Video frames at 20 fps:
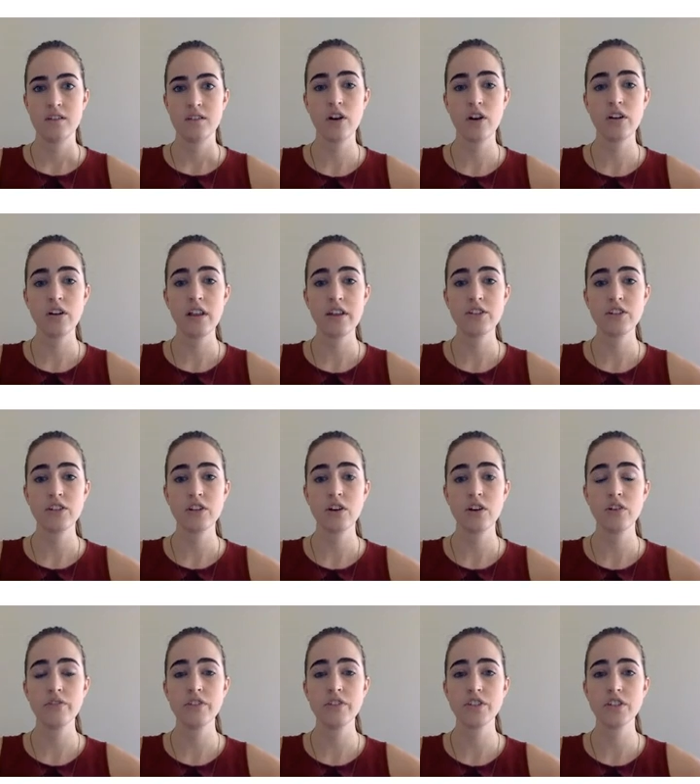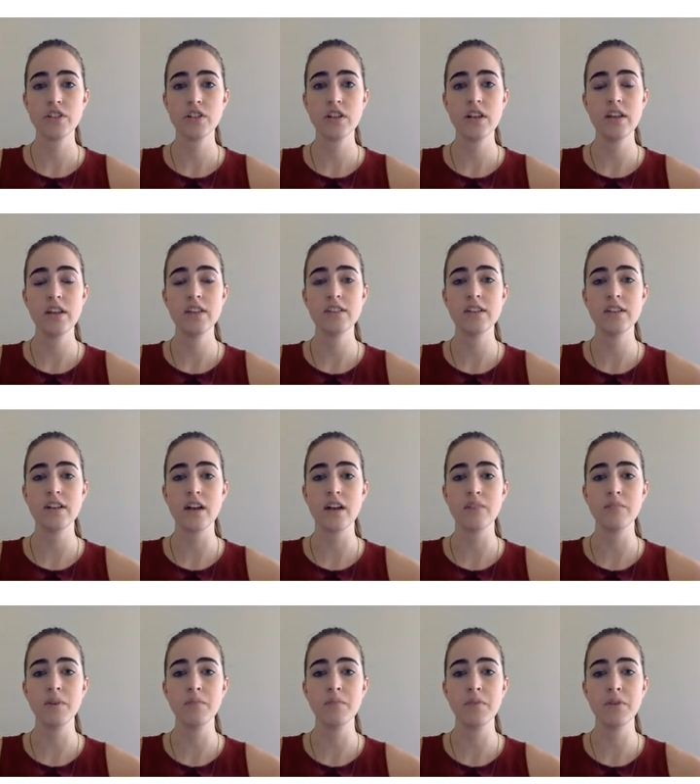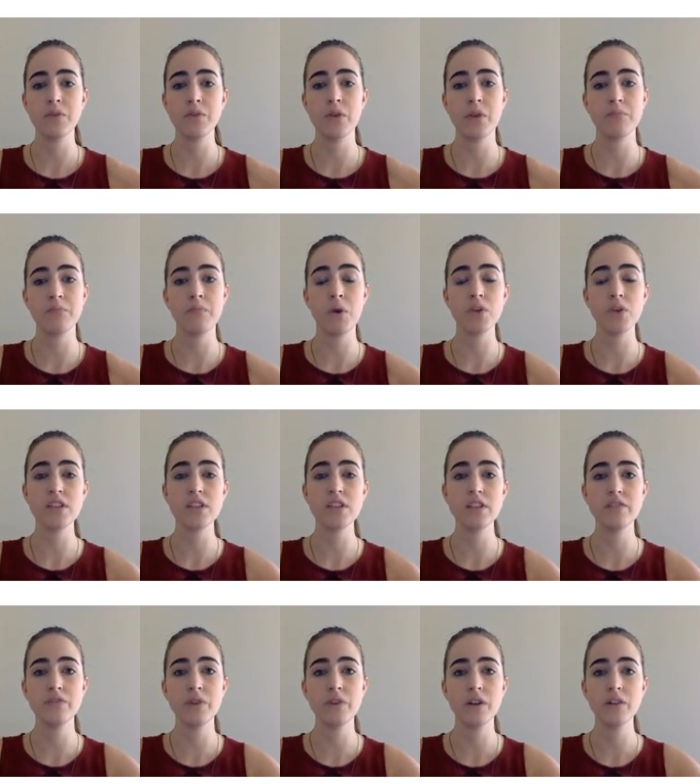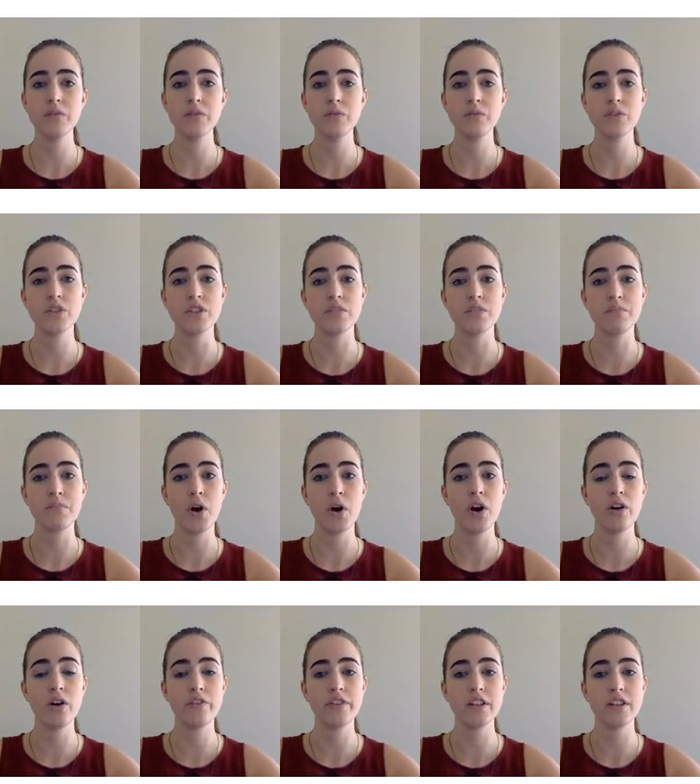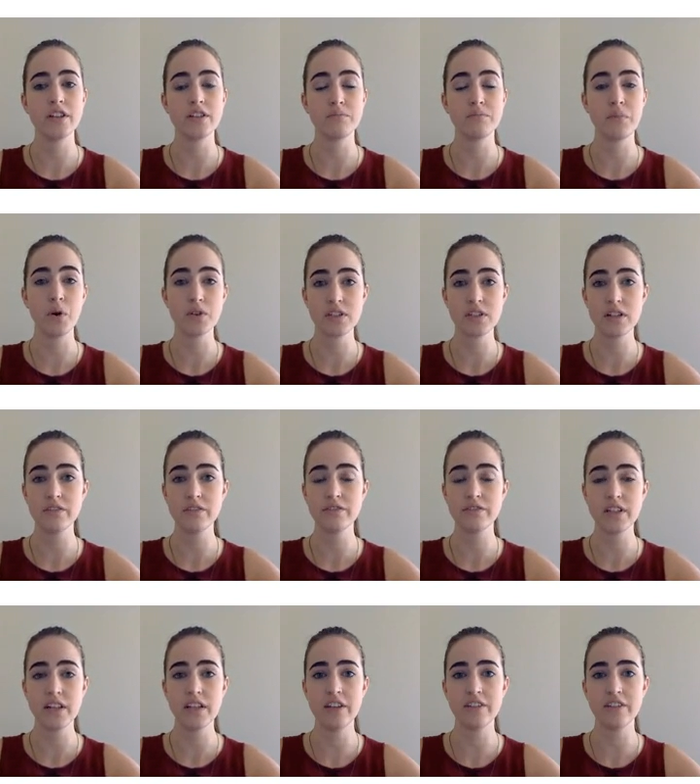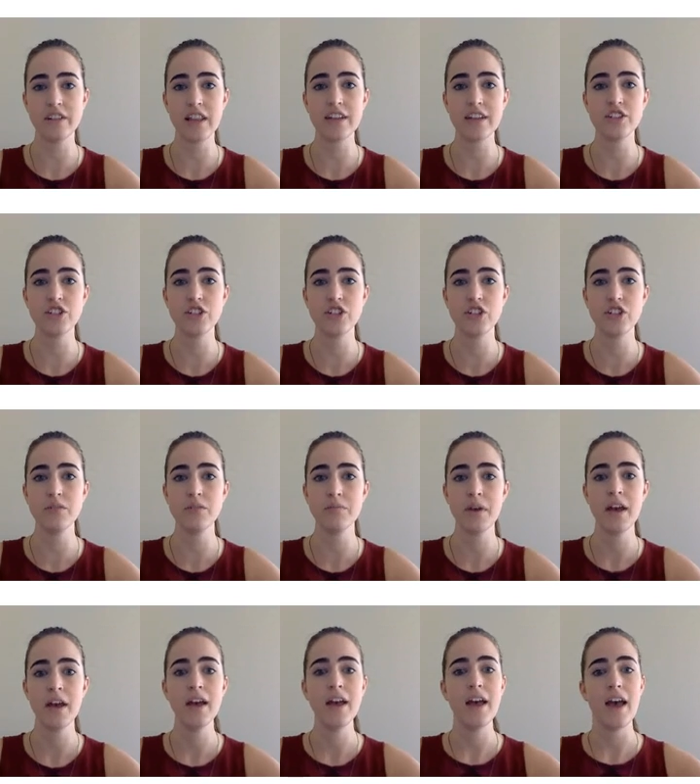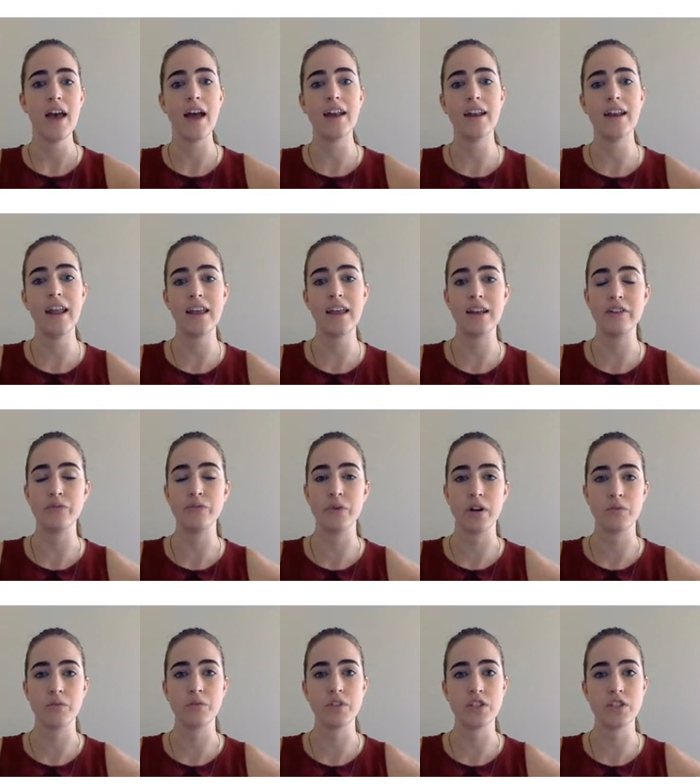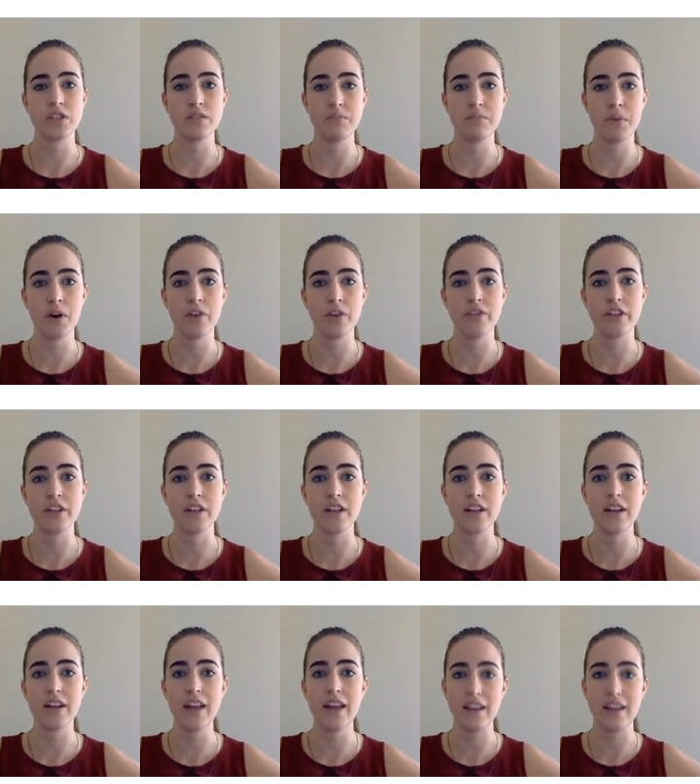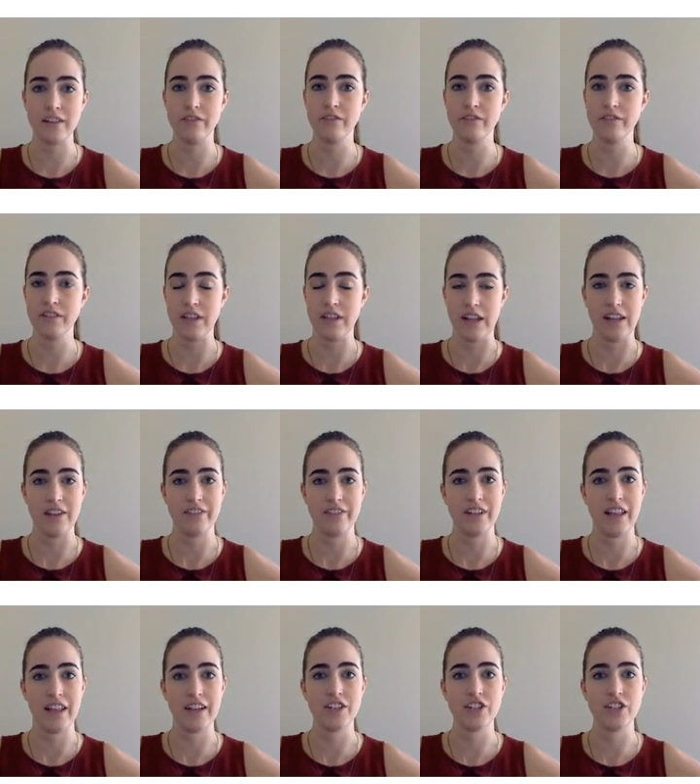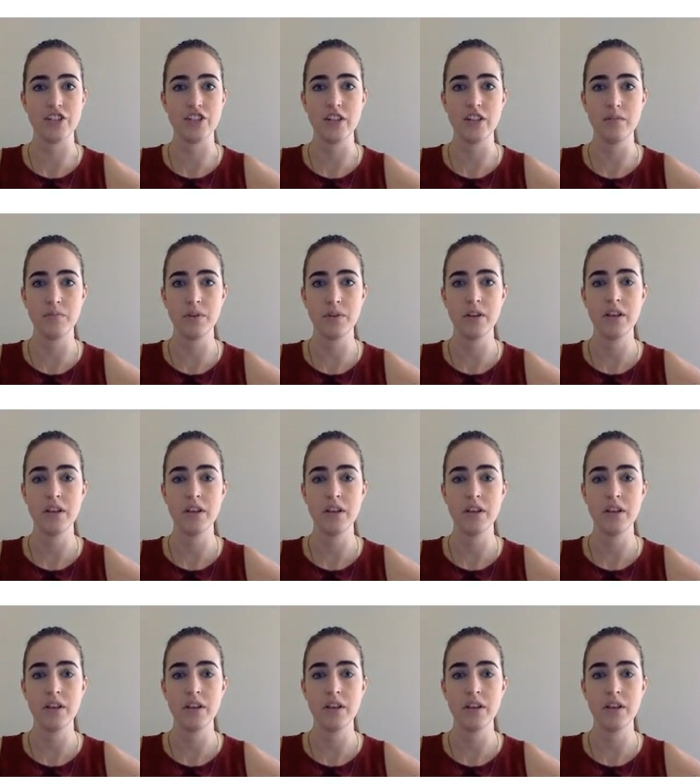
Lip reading: our correlation coefficient is a number between +1, which is a perfect positive linear relationship, and -1, which is a perfect negative linear relationship.